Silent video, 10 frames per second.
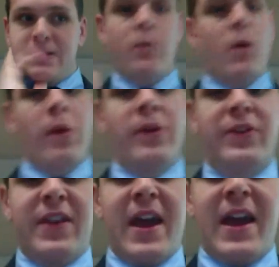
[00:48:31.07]
and what we
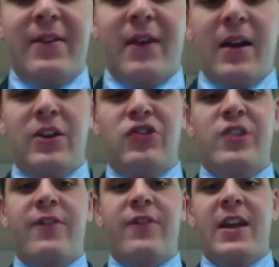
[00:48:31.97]
would say is uh, his
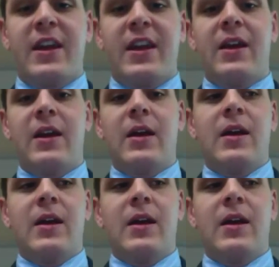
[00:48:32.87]
shifting